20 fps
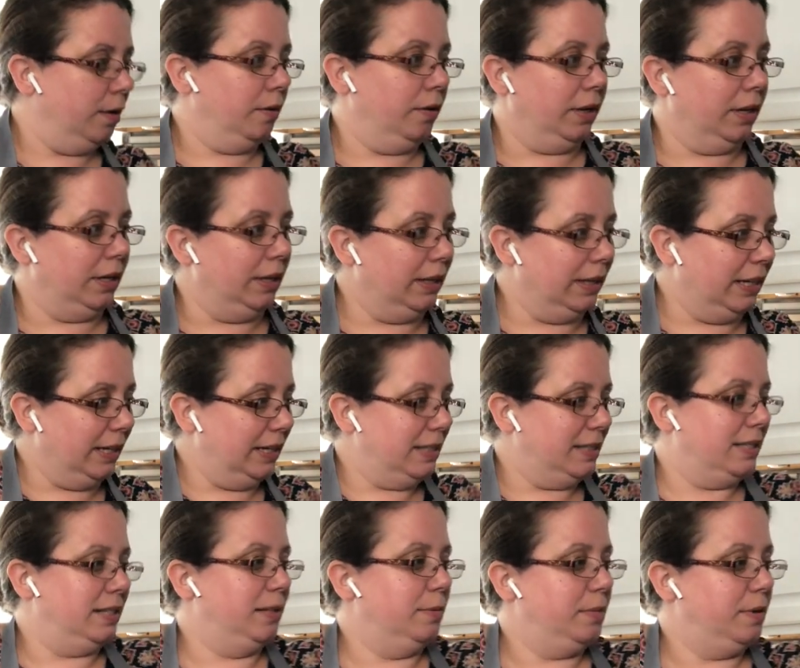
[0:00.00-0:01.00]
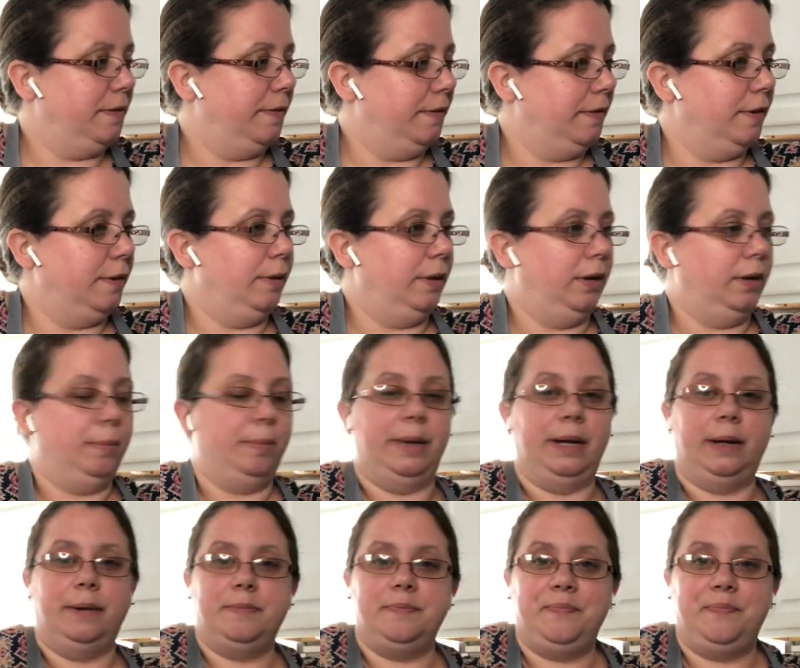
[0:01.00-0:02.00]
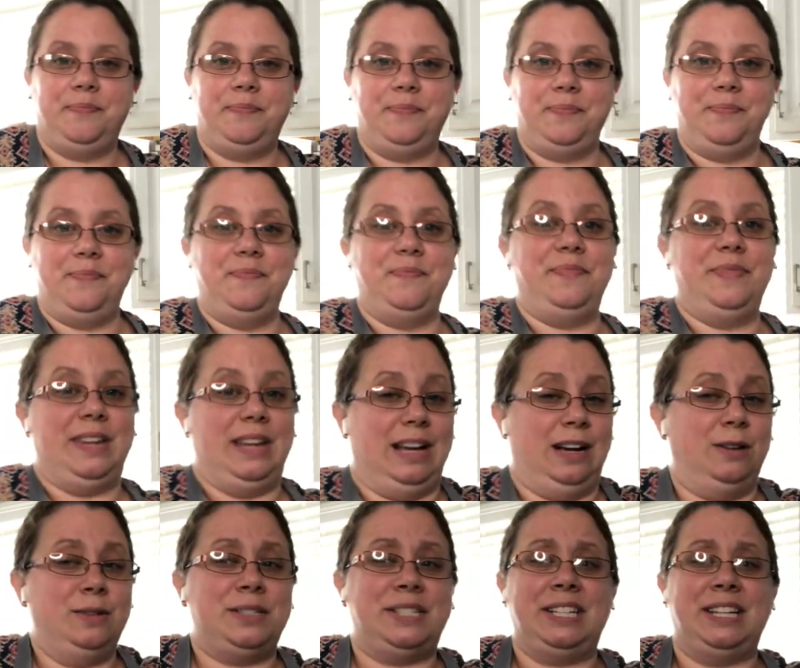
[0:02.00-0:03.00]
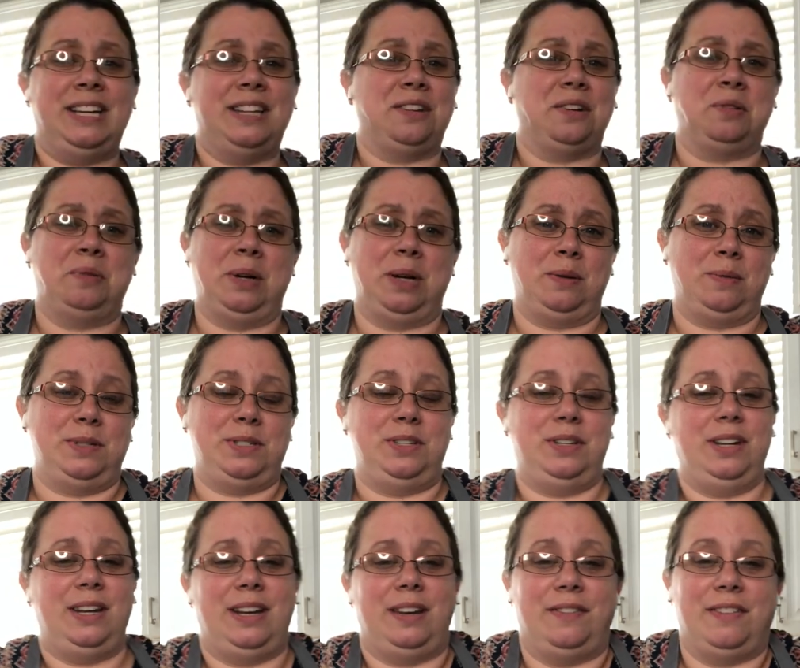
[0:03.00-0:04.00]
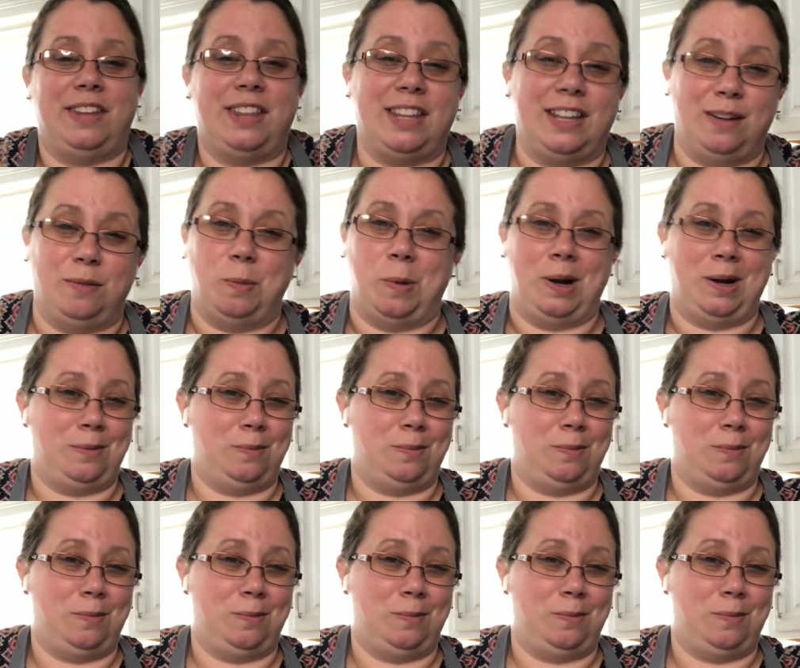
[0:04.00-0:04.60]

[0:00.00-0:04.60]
I'm gonna let it simmer for a little bit. It goes together quick once you get everything